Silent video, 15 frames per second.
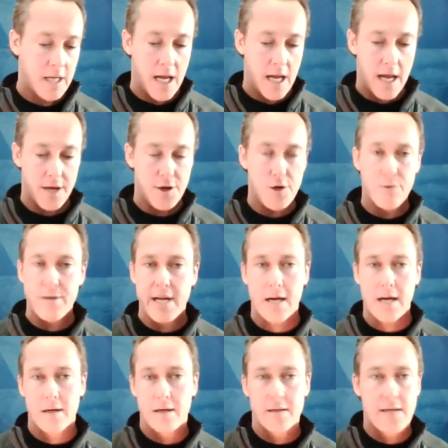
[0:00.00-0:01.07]
and new
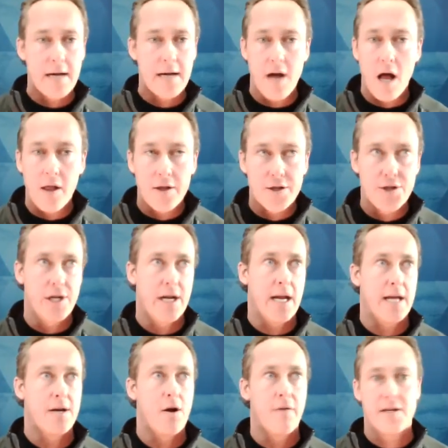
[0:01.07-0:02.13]
technology
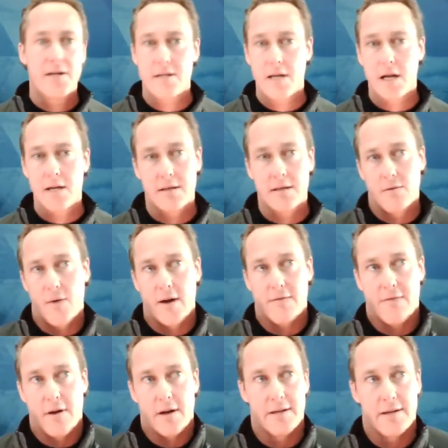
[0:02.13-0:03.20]
and all these things that, quite
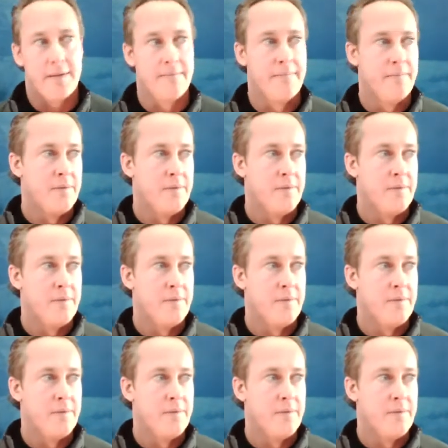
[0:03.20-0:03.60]
frankly,